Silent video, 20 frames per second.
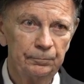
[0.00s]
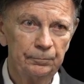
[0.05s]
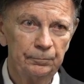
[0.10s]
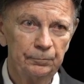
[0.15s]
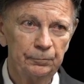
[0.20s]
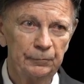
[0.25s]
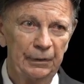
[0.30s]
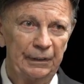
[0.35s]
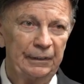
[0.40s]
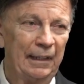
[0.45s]

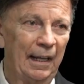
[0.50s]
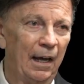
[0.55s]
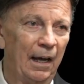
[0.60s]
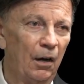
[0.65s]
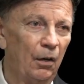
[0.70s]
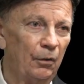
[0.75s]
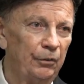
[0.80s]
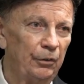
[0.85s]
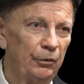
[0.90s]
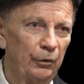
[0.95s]
But
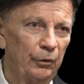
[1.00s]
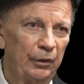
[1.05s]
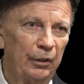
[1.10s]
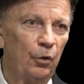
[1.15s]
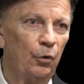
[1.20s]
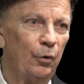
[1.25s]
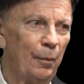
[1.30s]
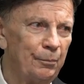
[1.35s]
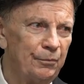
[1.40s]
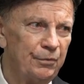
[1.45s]
now you're
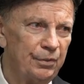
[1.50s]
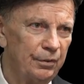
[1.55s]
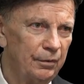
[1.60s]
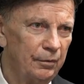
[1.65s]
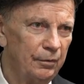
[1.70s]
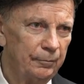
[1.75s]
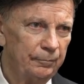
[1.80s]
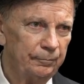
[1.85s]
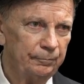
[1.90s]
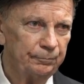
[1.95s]
equipped,
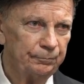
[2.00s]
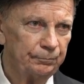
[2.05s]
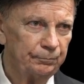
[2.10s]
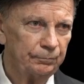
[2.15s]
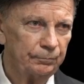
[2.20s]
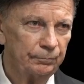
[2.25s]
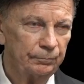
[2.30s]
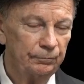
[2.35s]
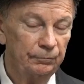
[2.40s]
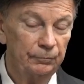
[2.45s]

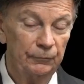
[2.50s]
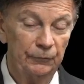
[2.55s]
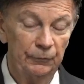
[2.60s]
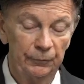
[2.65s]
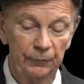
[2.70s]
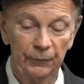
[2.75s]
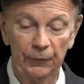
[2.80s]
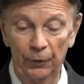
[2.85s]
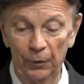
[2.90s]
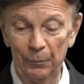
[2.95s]

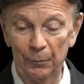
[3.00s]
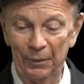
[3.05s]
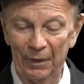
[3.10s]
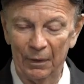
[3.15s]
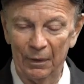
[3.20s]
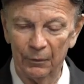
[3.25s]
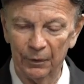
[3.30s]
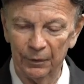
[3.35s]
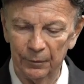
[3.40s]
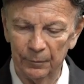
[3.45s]
you're
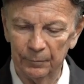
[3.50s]
empowered.